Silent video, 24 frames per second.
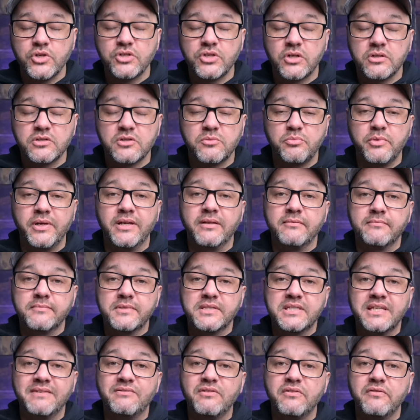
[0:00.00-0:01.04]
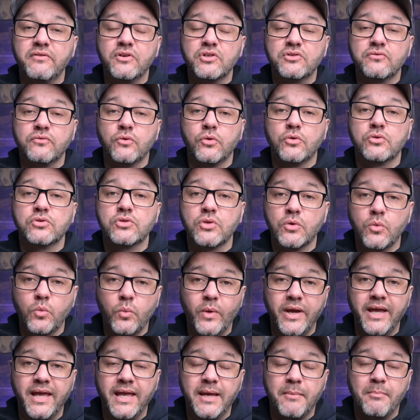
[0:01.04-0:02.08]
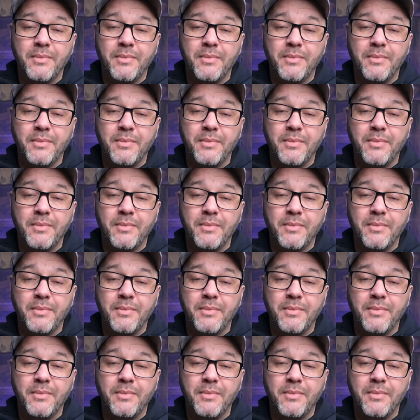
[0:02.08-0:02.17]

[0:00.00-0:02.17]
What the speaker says: you start spraying, safety first folks, wear a